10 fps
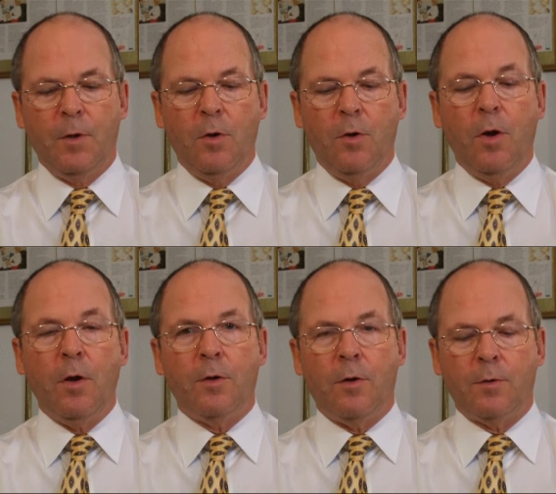You're
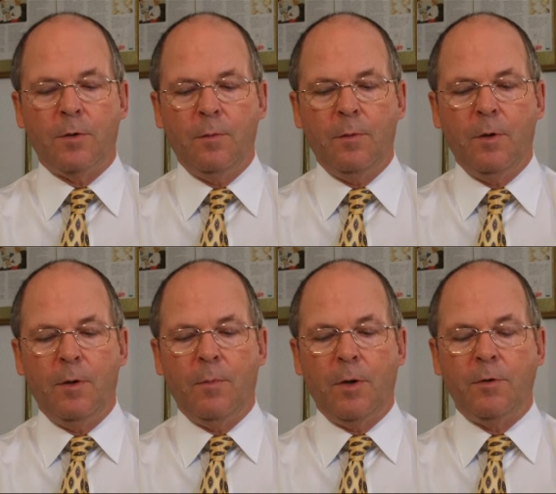not a doctor,
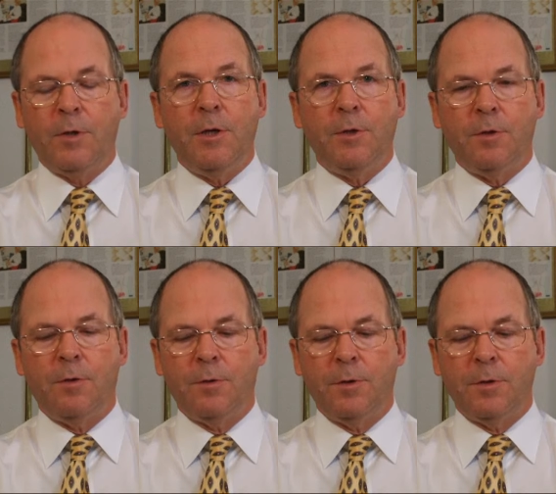but you teach
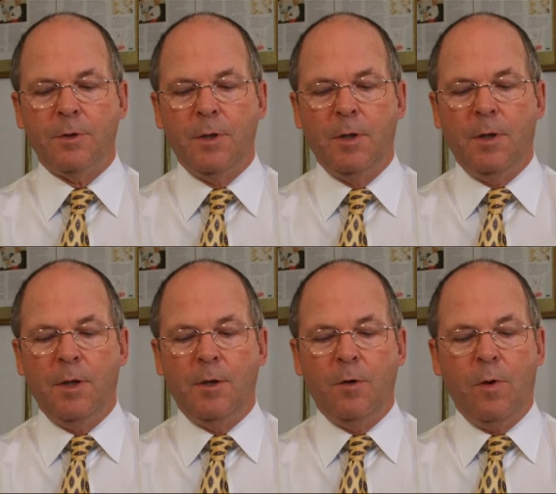doctors
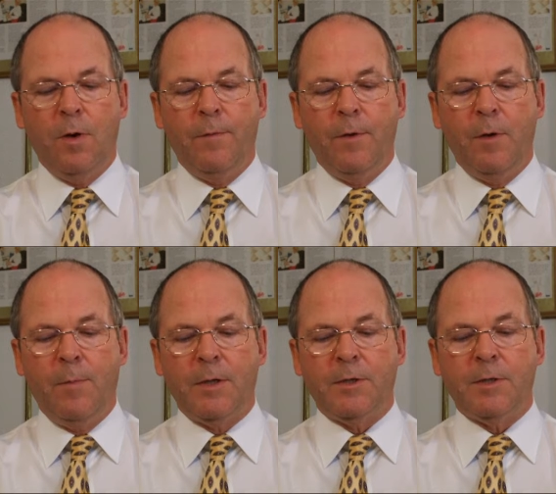and you're one of only
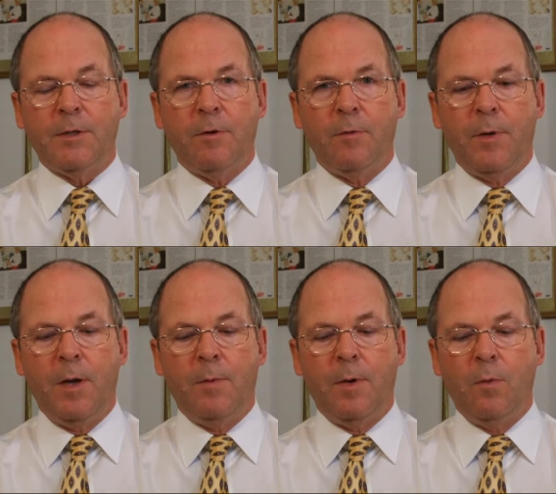about 600
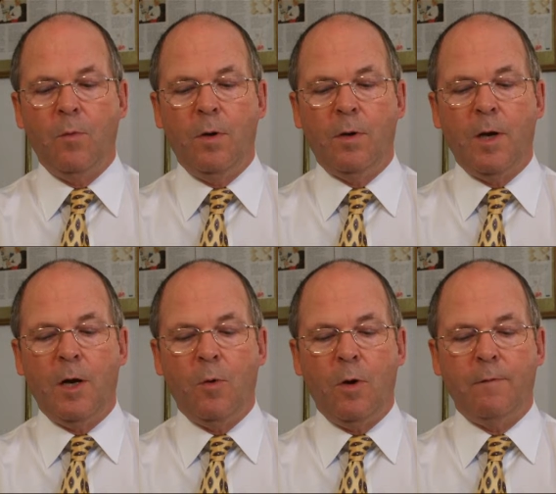people in the world that
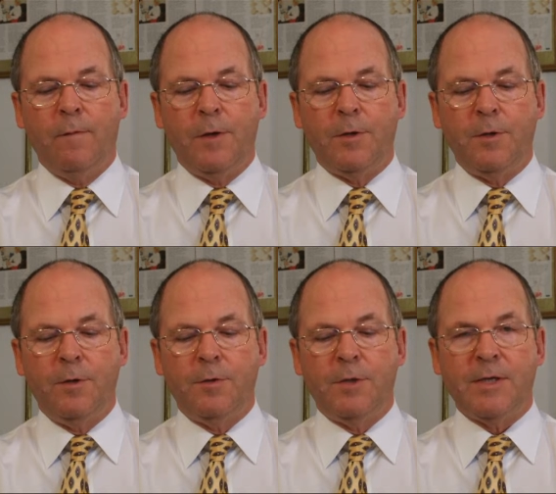are qualified to
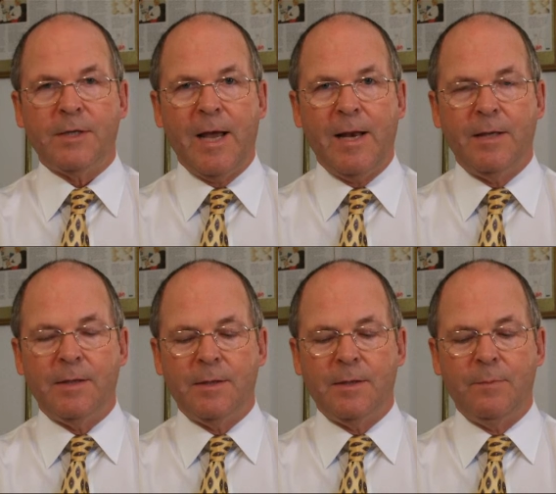use this
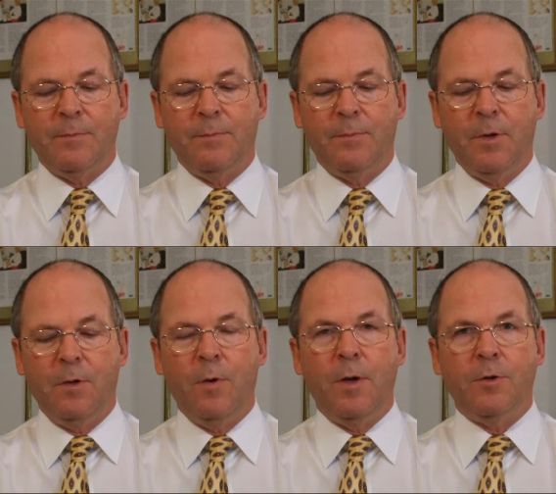scanning system.
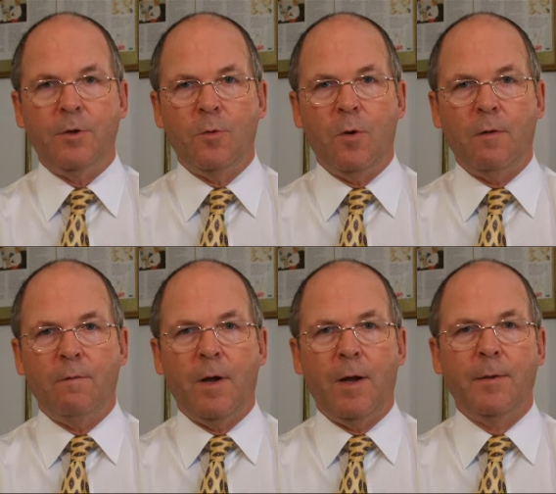Where did you
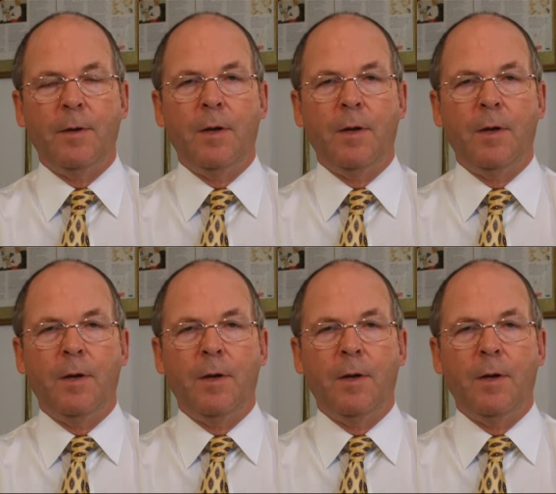qualify?